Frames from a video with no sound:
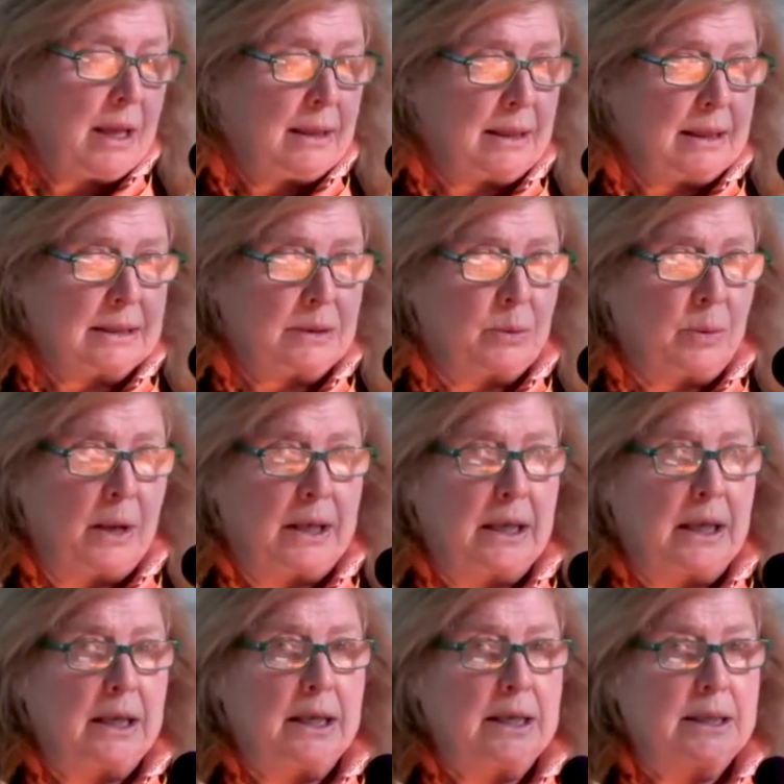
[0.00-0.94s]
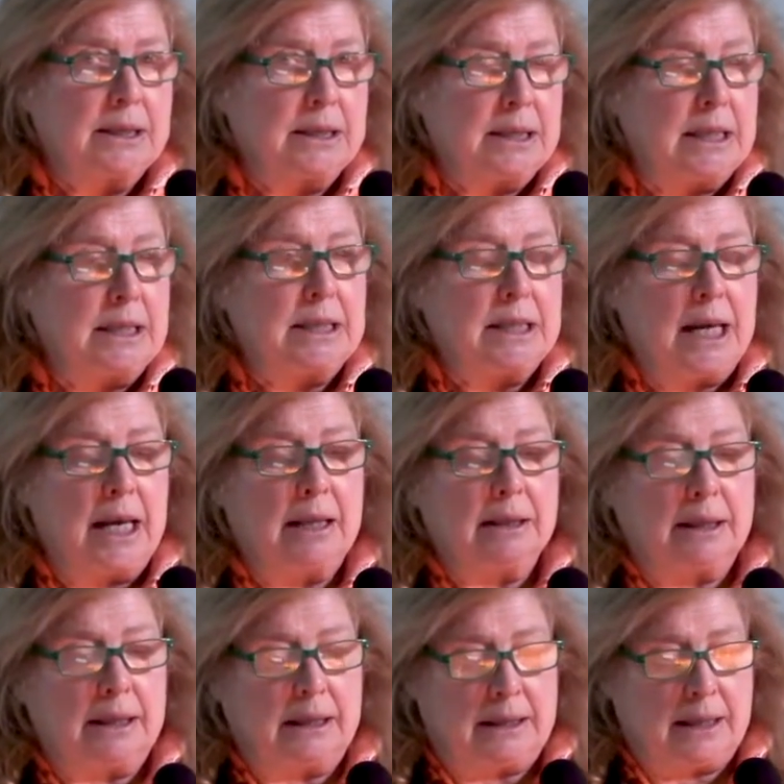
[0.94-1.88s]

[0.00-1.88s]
this one in its detailing,